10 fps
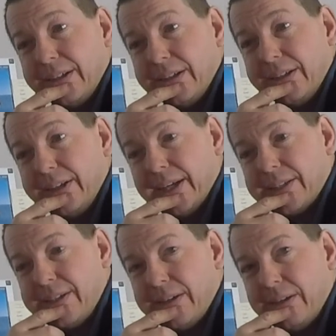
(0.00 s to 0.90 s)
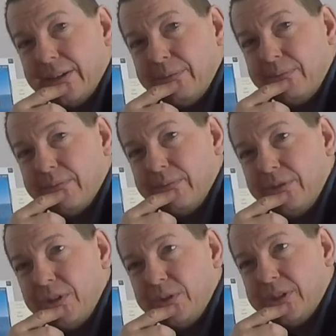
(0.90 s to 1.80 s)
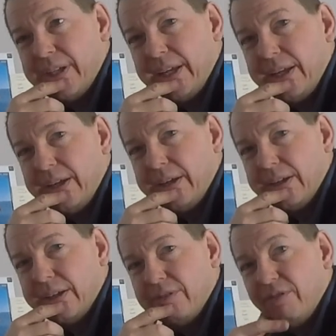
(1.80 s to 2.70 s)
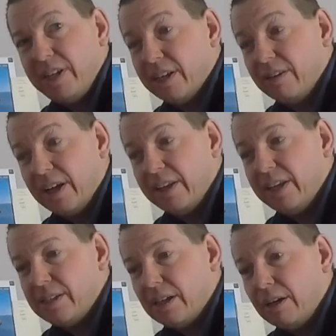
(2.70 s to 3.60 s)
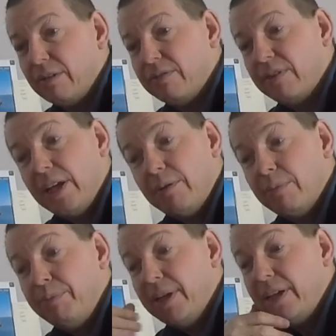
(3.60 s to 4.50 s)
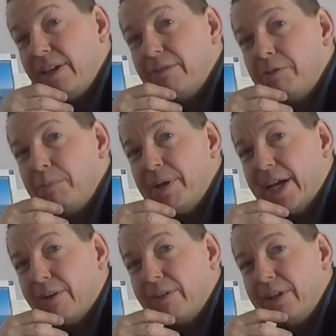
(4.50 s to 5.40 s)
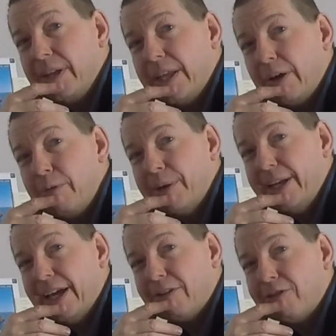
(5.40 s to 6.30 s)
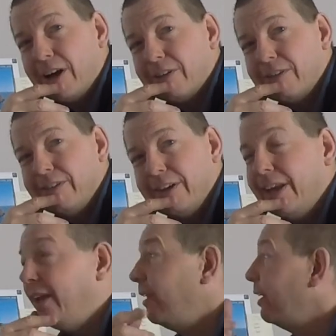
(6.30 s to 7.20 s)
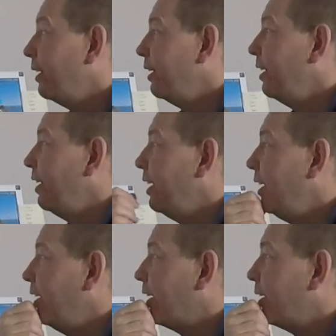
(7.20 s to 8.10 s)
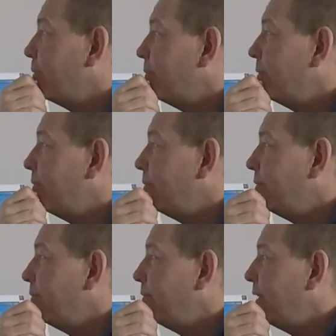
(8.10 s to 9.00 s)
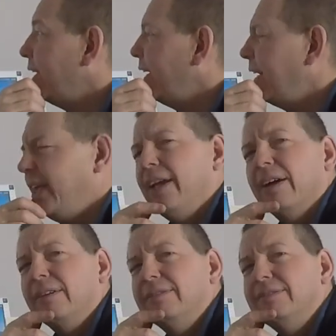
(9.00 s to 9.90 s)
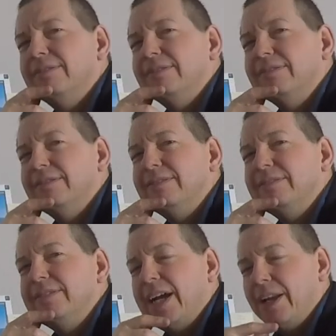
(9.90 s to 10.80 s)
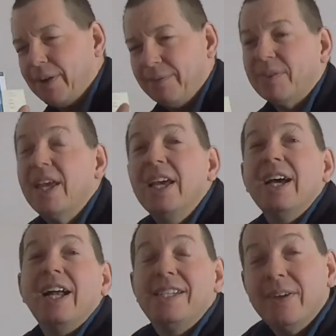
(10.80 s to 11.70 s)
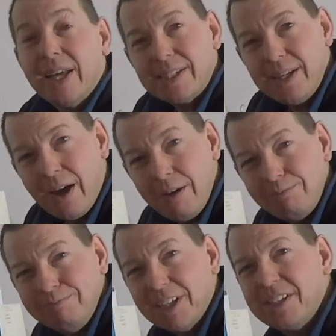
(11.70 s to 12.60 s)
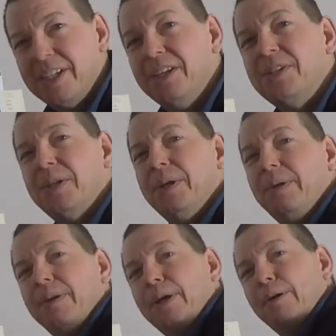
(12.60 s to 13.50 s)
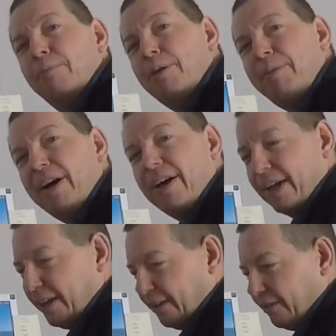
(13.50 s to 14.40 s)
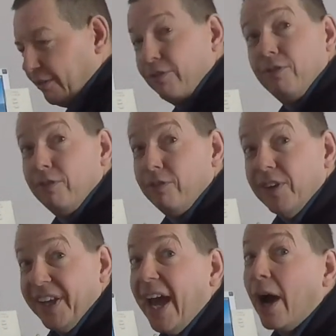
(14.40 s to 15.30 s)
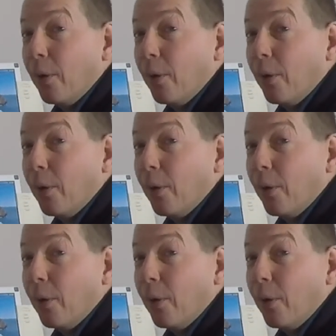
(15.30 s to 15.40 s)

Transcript: Next time you see a video like this, hopefully would be out in the open air rather than in here. Anyway, until next time, I'll see you soon. Bye bye for now.